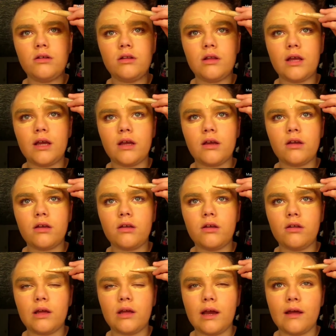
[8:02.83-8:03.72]
Like you
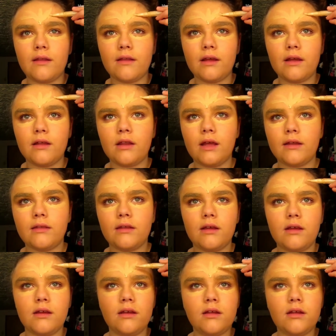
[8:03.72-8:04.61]
know like how they like
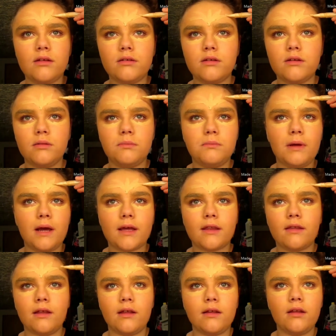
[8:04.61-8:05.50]
the Indians in
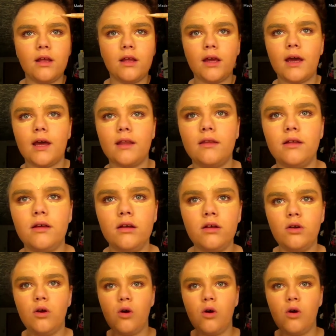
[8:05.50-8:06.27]
back then like had the.